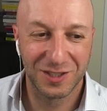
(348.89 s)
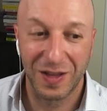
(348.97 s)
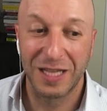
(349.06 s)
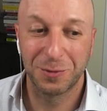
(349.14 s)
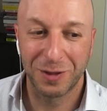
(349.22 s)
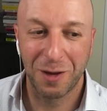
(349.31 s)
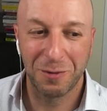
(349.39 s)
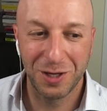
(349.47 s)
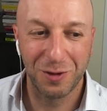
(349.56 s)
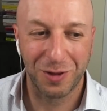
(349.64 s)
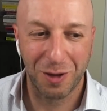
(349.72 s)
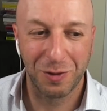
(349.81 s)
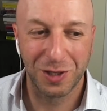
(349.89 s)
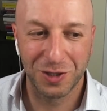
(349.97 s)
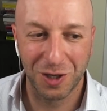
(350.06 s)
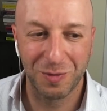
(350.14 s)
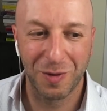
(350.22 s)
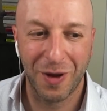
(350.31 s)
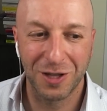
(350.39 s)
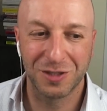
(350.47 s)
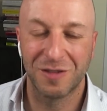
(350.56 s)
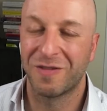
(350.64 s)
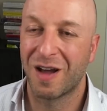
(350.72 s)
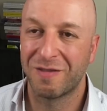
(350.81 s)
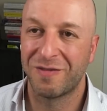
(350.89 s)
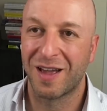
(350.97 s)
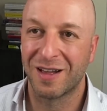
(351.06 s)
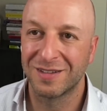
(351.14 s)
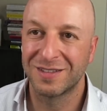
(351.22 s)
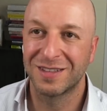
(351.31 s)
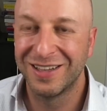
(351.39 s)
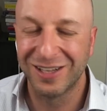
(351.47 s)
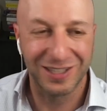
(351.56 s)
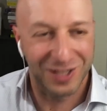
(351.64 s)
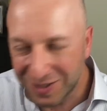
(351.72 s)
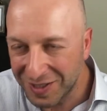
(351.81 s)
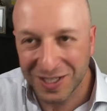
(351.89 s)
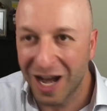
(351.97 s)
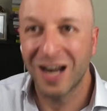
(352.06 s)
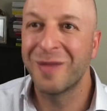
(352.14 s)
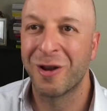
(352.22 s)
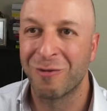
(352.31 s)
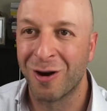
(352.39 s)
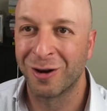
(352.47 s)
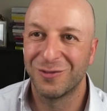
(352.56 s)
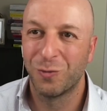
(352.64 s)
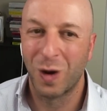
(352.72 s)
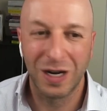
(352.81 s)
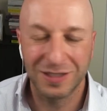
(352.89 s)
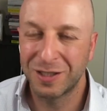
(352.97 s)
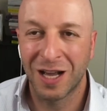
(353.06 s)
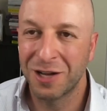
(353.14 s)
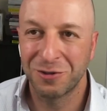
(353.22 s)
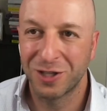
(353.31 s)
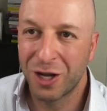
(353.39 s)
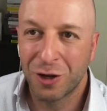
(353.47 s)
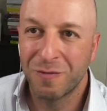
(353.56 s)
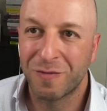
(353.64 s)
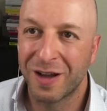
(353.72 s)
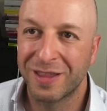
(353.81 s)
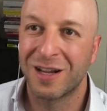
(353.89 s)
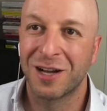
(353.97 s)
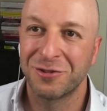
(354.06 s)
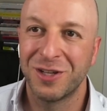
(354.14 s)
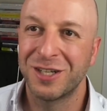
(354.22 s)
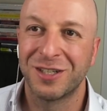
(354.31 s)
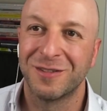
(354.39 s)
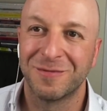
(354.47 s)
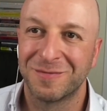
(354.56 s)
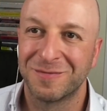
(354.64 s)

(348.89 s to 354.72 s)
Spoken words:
So that's what they would do. They would assume that postulate 5 fails. And they're like, this has got to be wrong. Where's the They couldn't find the contradiction.